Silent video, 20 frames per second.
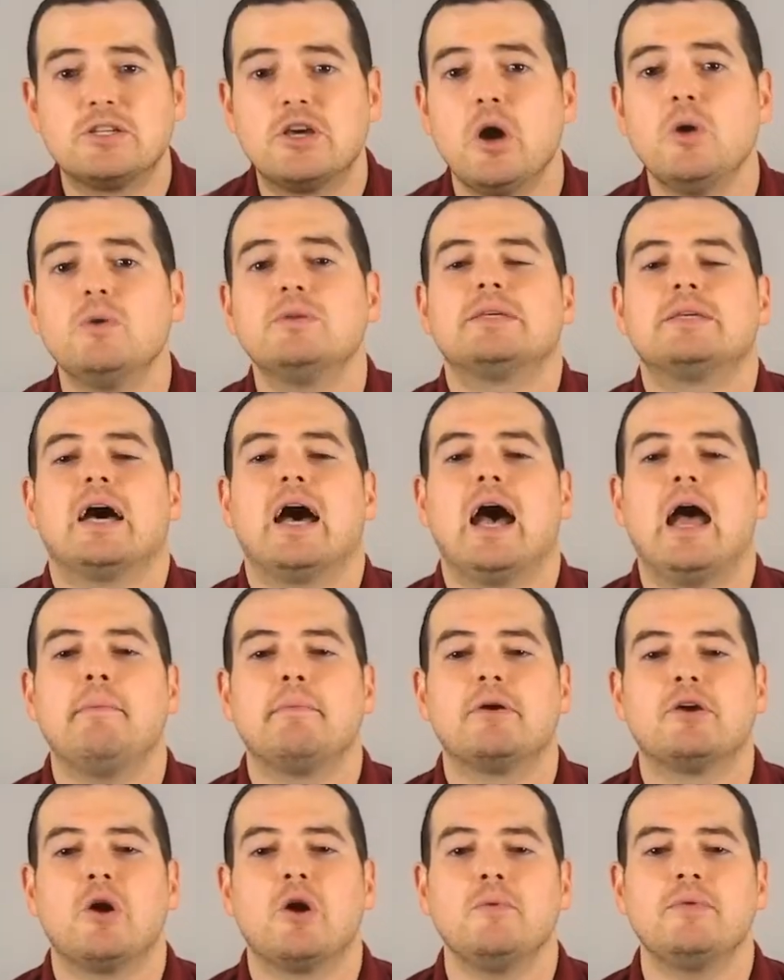go
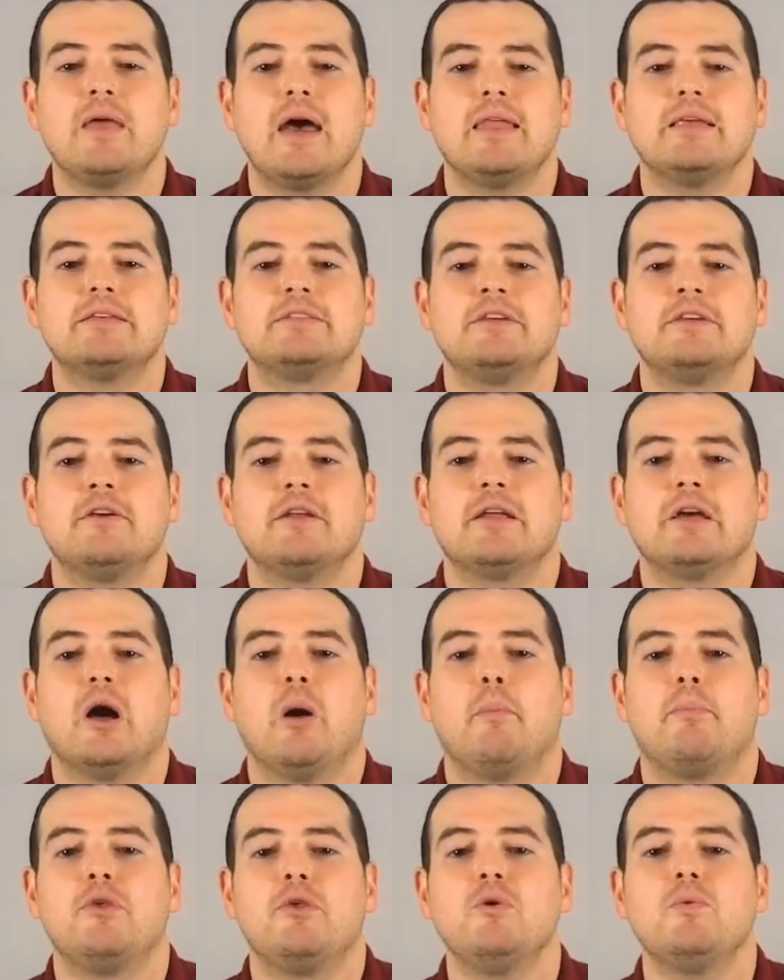time, and GoDaddy is here to
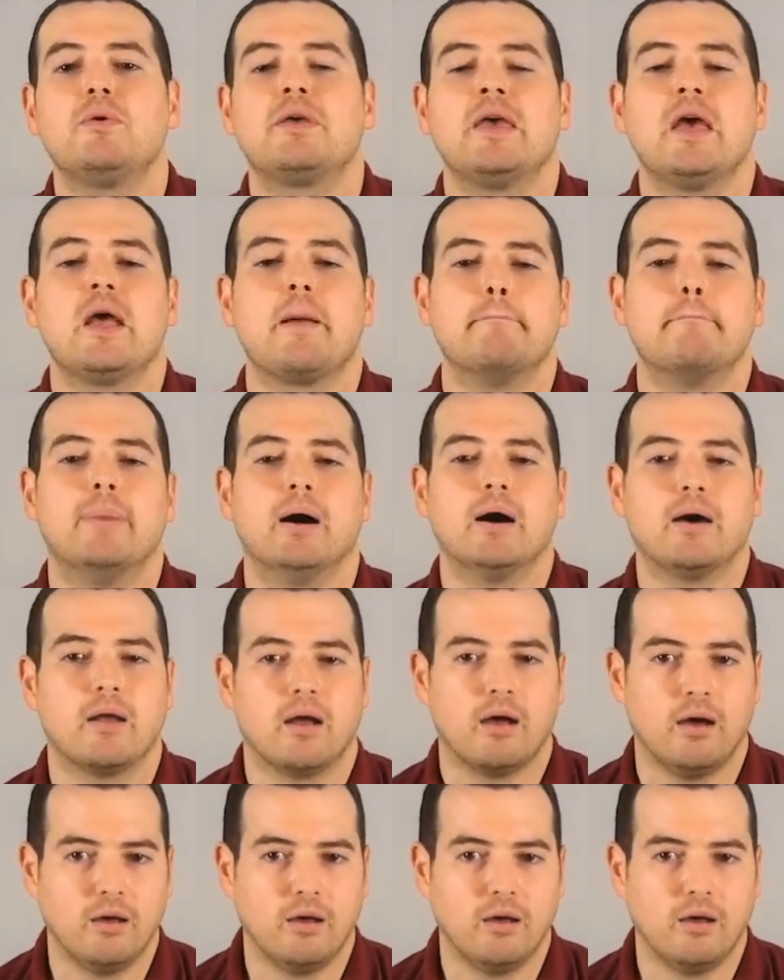help you kick butt